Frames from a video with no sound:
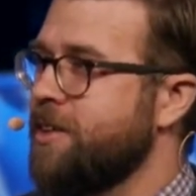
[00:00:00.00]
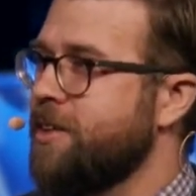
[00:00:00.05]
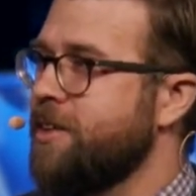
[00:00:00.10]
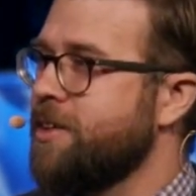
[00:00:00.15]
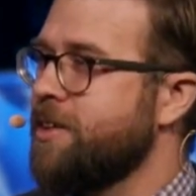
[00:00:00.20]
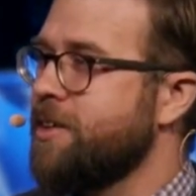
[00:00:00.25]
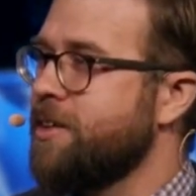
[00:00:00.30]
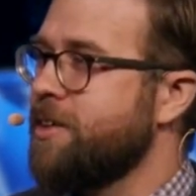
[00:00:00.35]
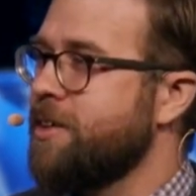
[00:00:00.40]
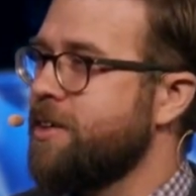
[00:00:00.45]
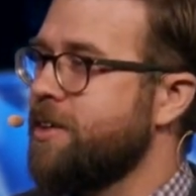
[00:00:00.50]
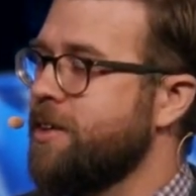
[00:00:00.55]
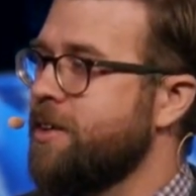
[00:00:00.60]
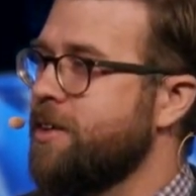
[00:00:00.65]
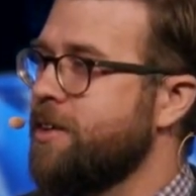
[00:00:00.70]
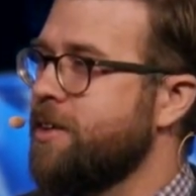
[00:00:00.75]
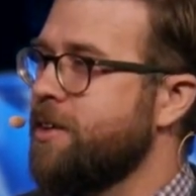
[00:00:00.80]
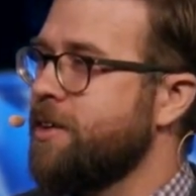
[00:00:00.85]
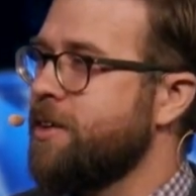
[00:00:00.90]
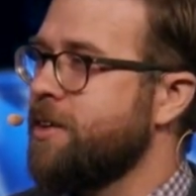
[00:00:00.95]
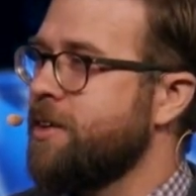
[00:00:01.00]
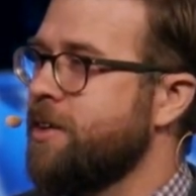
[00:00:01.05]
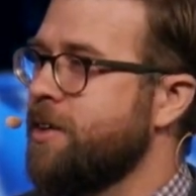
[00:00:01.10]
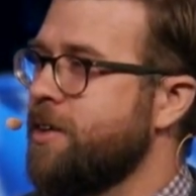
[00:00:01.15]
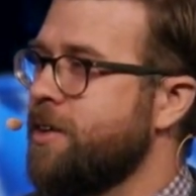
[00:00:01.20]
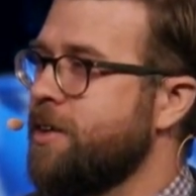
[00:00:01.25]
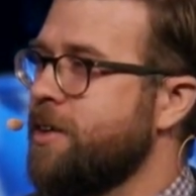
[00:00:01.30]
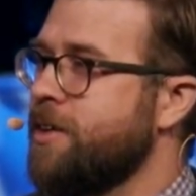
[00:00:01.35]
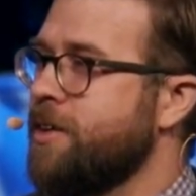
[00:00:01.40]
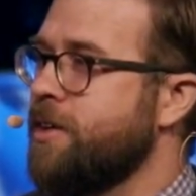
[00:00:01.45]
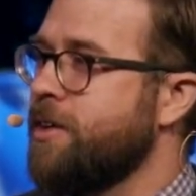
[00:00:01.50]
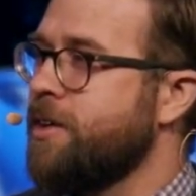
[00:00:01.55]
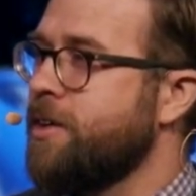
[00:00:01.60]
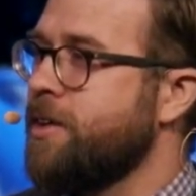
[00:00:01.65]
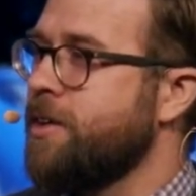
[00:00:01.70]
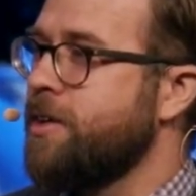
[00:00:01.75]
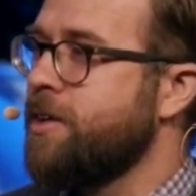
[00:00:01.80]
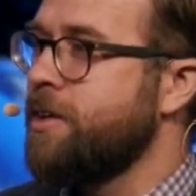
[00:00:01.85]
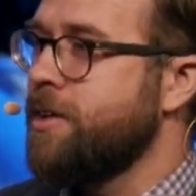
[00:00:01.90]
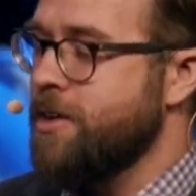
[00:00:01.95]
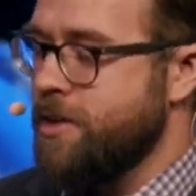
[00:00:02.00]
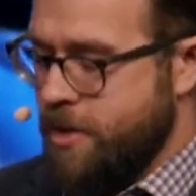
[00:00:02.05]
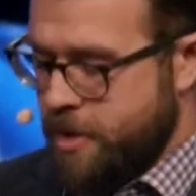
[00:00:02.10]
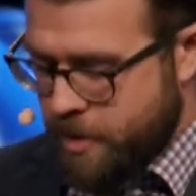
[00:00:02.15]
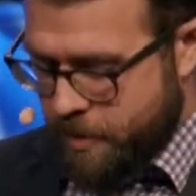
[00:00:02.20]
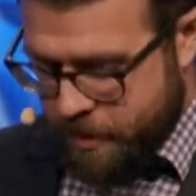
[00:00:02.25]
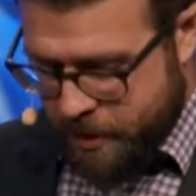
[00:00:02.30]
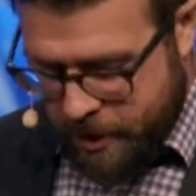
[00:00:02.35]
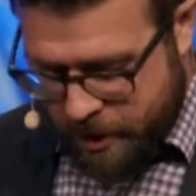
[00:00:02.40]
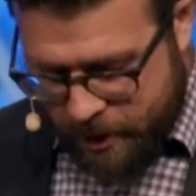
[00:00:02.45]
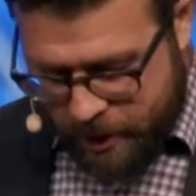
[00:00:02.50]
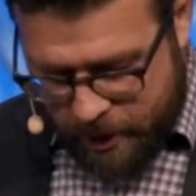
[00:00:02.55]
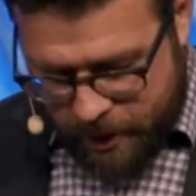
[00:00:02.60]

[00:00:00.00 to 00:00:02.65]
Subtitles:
(silence)